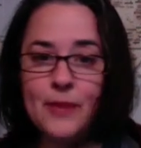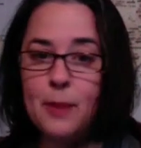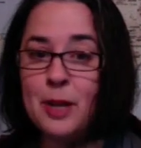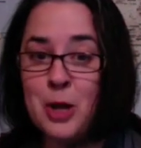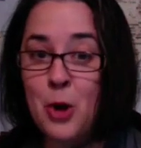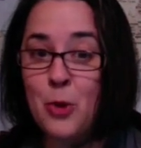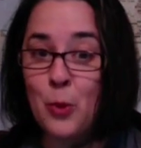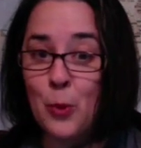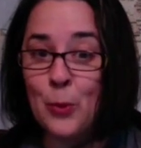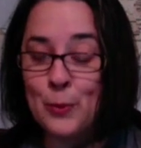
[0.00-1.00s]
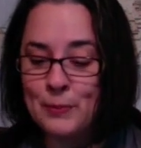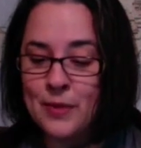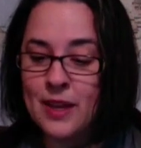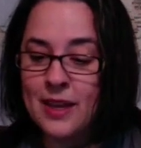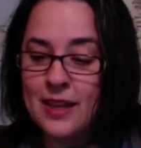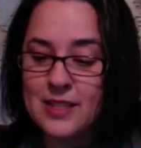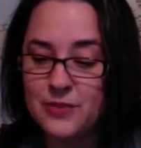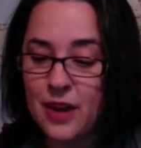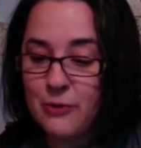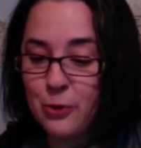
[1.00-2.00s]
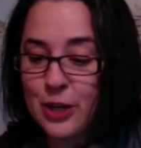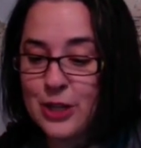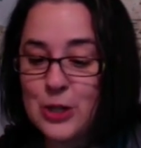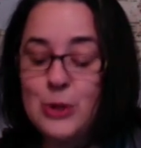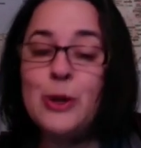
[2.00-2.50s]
But no, it's 542,